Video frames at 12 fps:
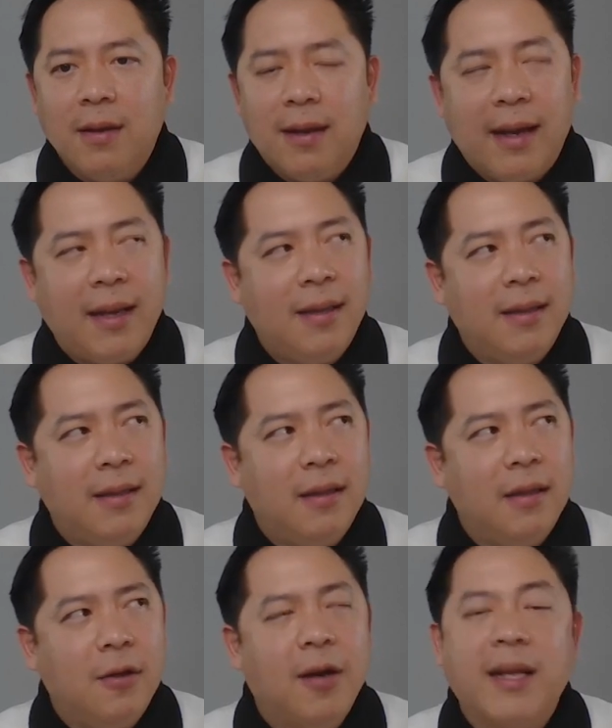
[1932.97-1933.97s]
And
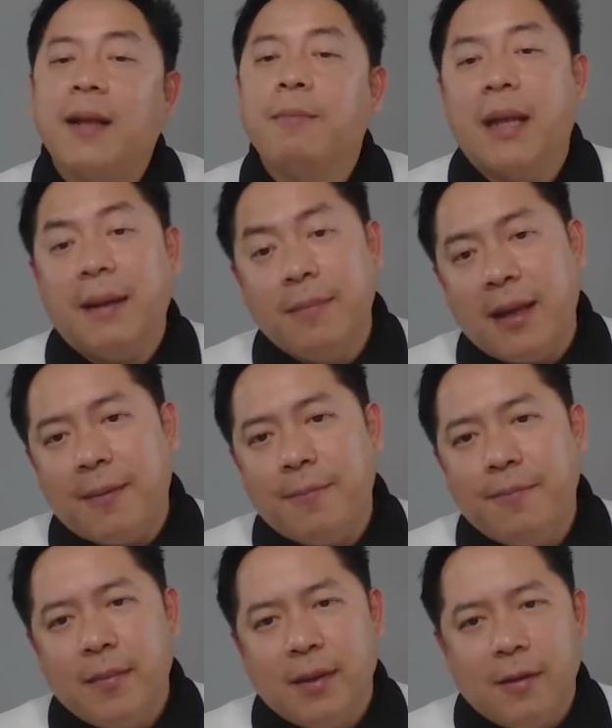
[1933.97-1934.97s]
you cannot blame them.
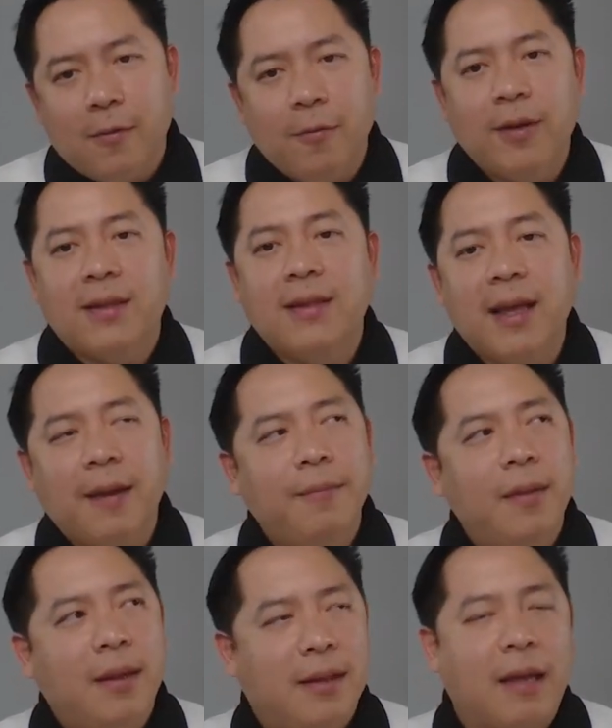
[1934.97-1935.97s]
With them,
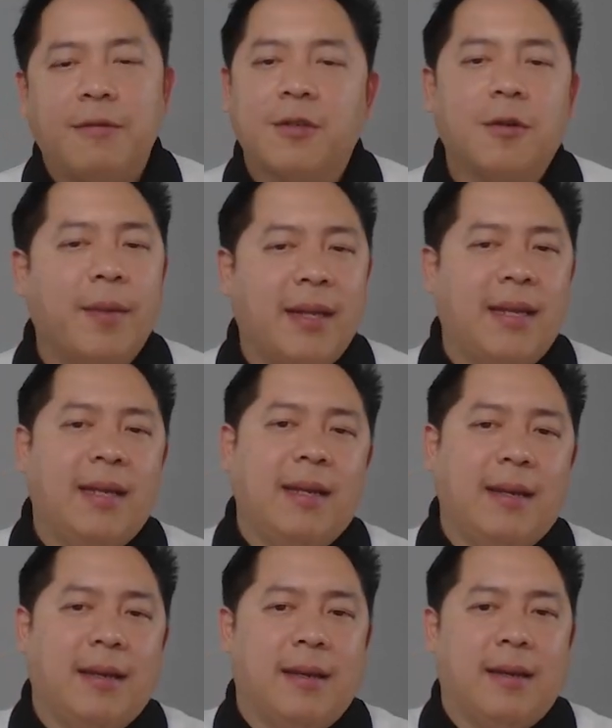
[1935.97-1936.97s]
they have so many
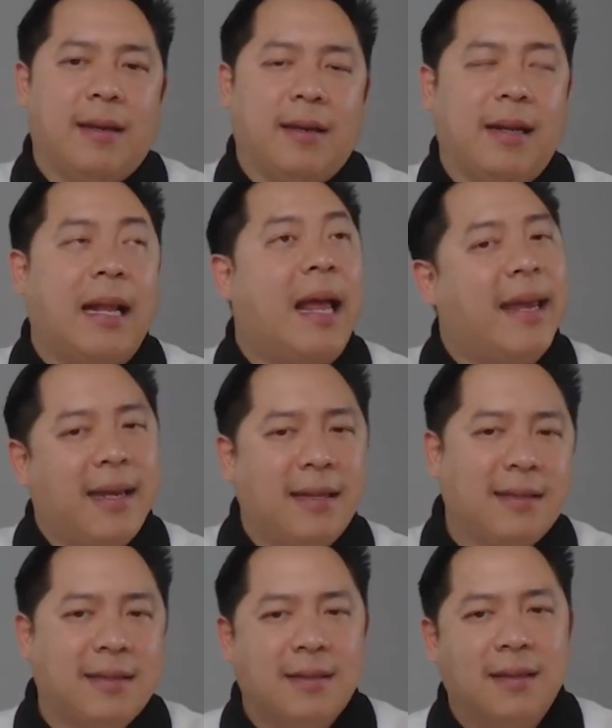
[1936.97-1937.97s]

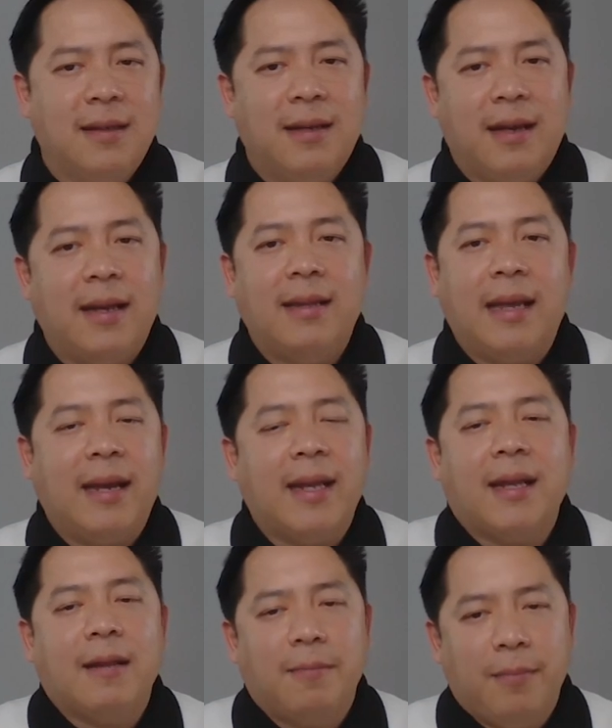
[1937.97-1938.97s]
clients and they
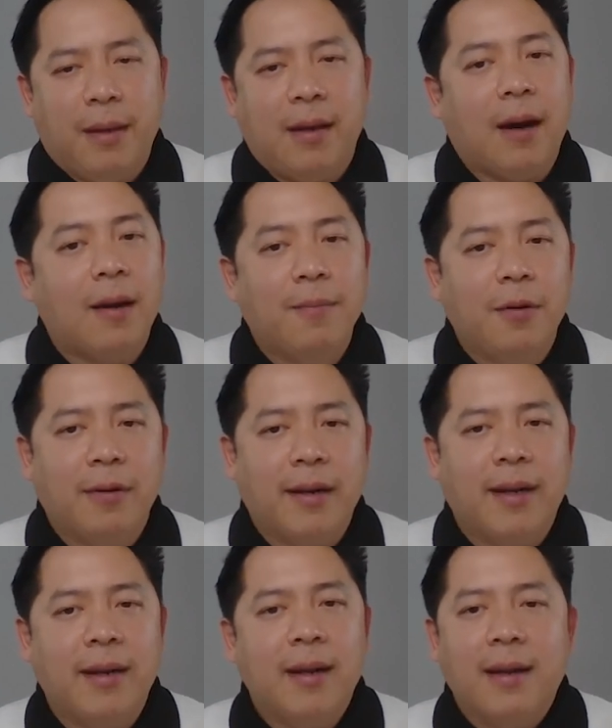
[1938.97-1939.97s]
cannot be
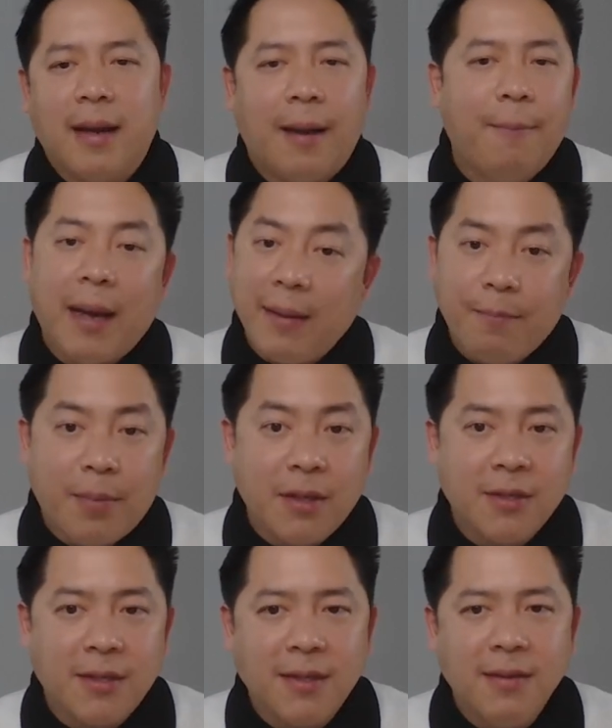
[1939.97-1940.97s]
harboring a bad
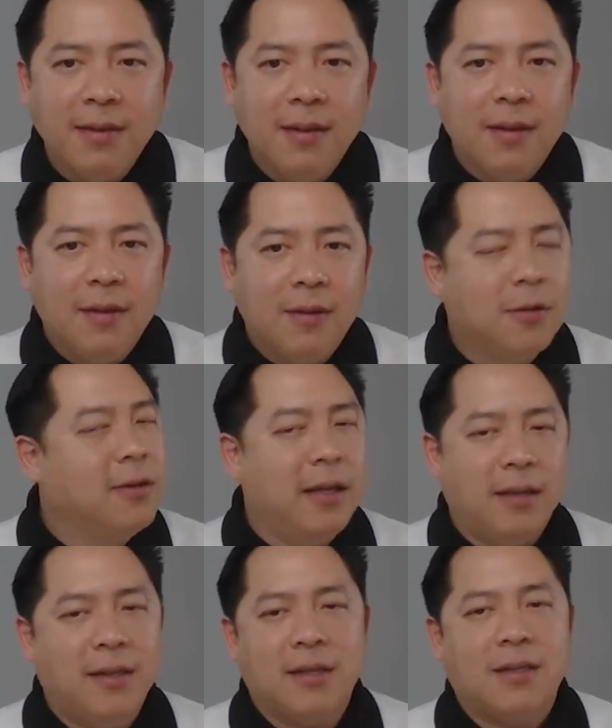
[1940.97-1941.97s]
person. So they'll
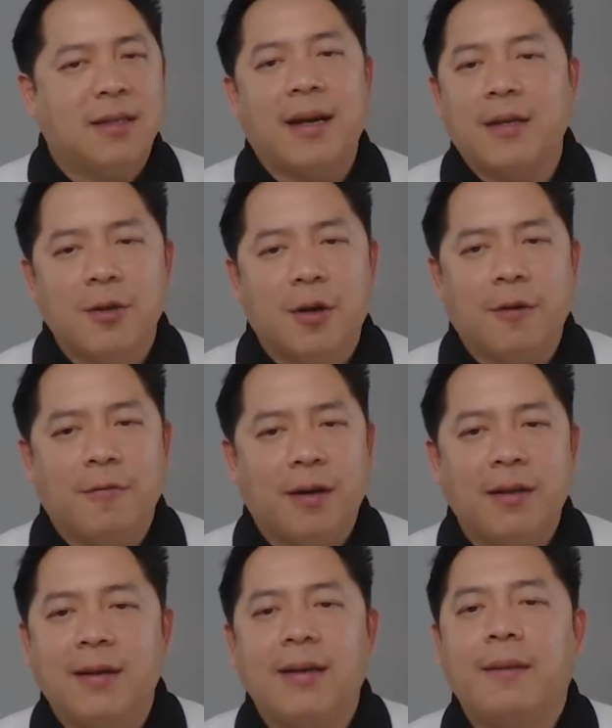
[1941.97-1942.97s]
just cut you off
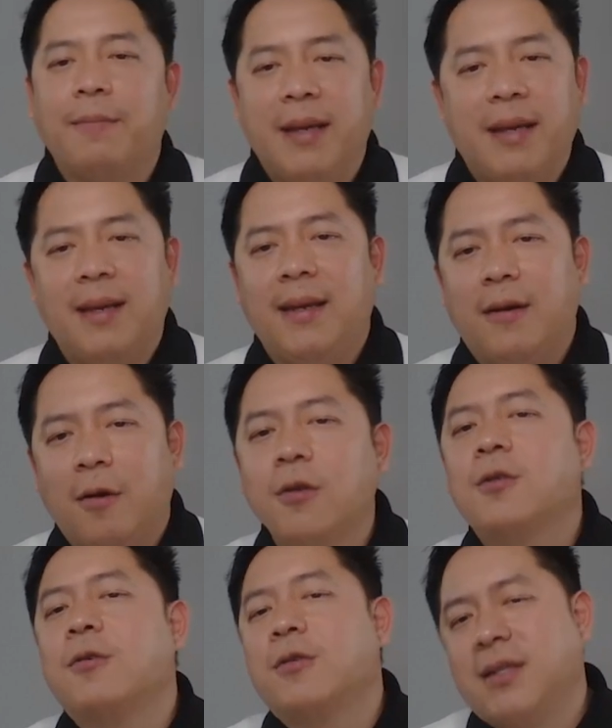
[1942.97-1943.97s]
rather than be
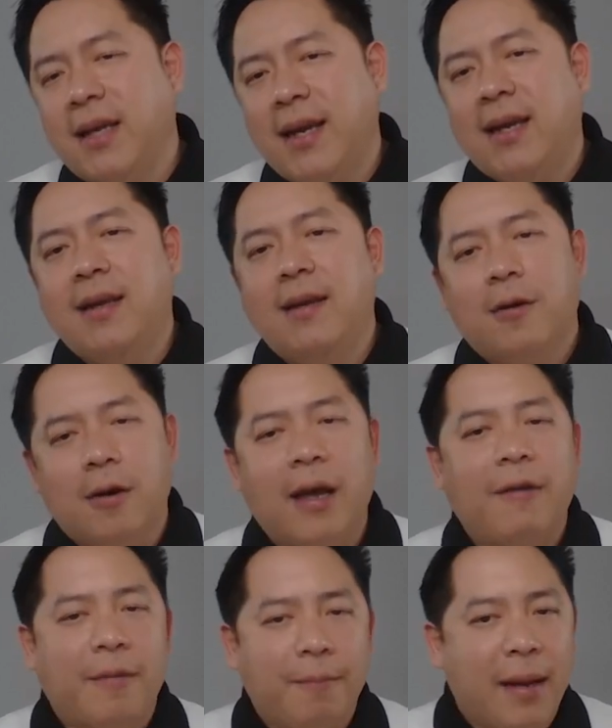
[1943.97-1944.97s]
also say, I have
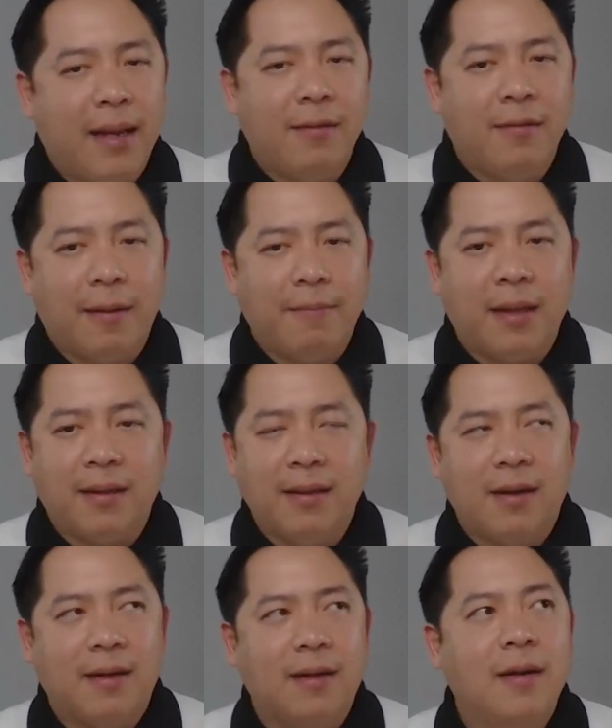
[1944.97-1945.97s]
a bad rep that
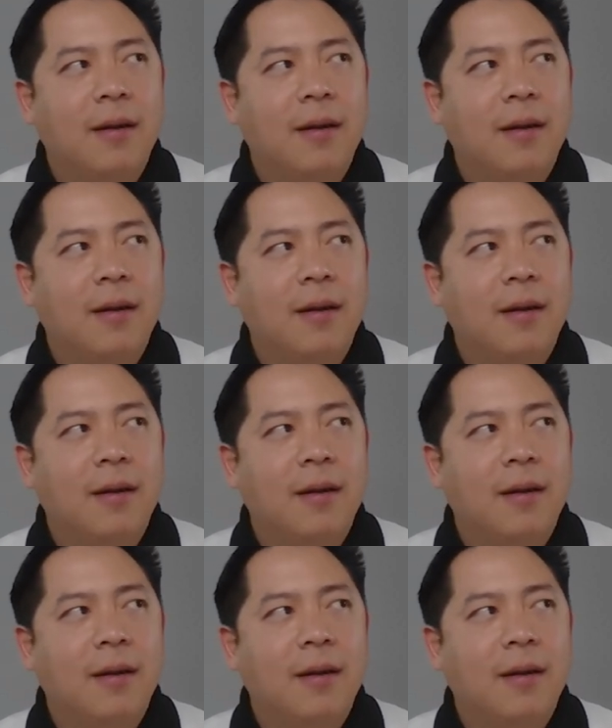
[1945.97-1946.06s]
they're